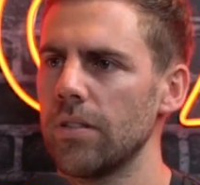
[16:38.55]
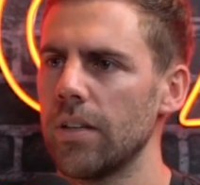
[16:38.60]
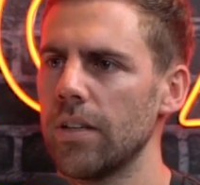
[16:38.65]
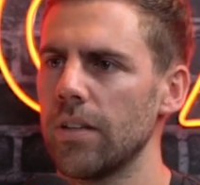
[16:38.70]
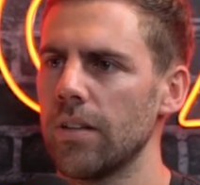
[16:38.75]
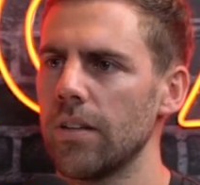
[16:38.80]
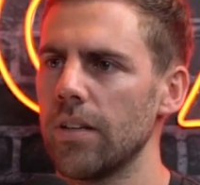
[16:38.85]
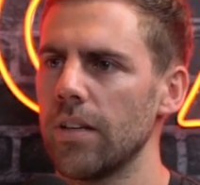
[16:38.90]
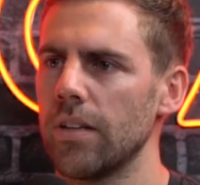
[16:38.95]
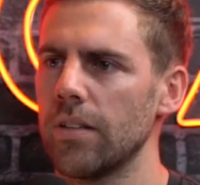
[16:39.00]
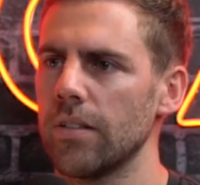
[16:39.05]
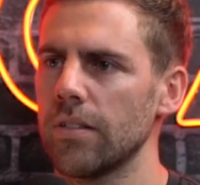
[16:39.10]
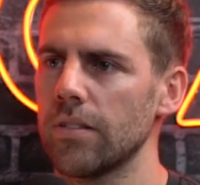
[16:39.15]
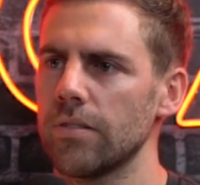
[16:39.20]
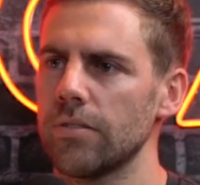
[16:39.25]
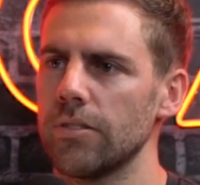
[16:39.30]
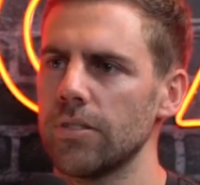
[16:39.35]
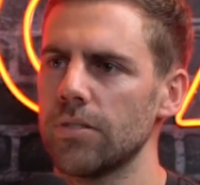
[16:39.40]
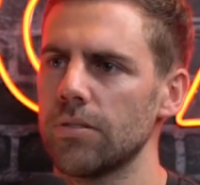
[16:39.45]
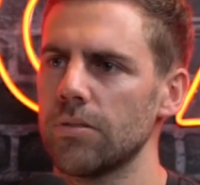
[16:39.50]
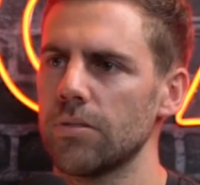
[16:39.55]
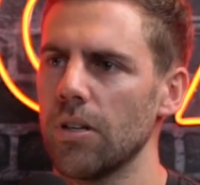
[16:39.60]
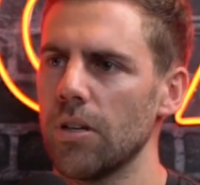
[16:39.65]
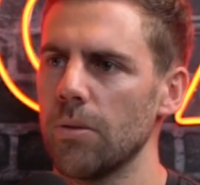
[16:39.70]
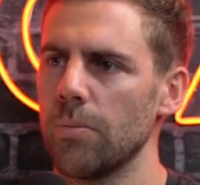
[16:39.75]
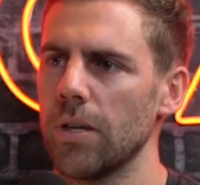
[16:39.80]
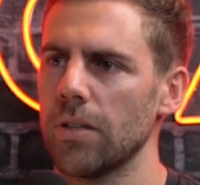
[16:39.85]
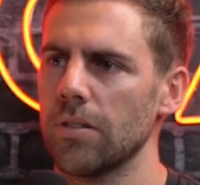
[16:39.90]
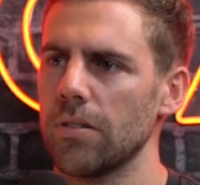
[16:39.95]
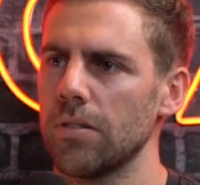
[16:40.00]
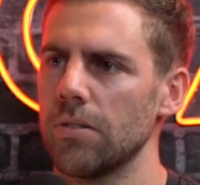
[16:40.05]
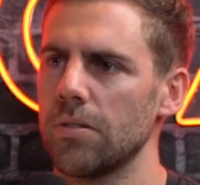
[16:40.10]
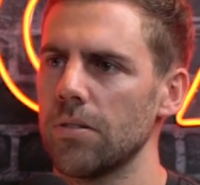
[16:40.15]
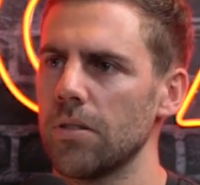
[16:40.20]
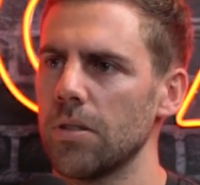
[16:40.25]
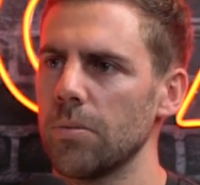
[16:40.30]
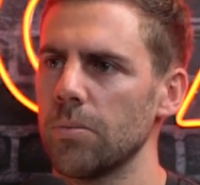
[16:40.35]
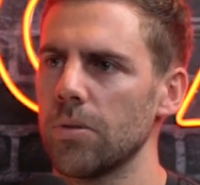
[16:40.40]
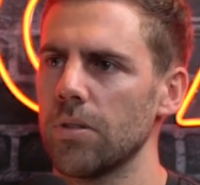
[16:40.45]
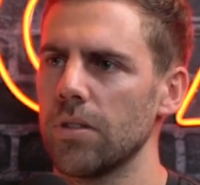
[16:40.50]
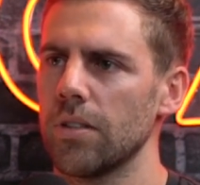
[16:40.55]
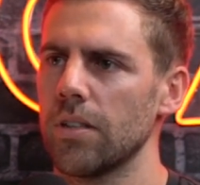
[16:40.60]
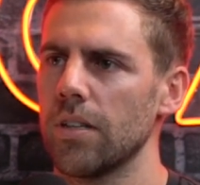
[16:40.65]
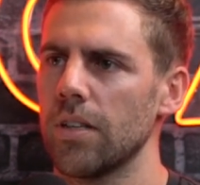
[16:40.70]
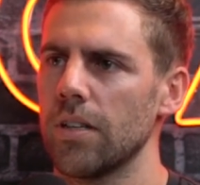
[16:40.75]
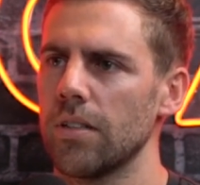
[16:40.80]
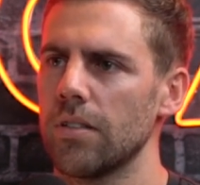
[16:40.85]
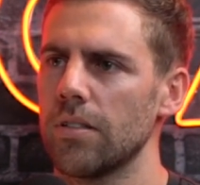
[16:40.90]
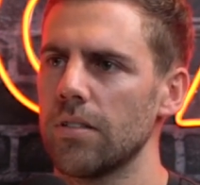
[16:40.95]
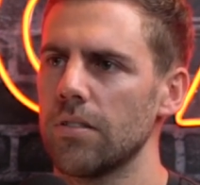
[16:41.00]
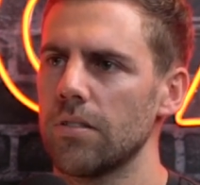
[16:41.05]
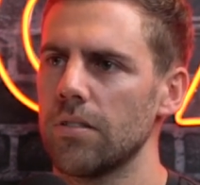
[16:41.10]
and then just go back to the drawing board and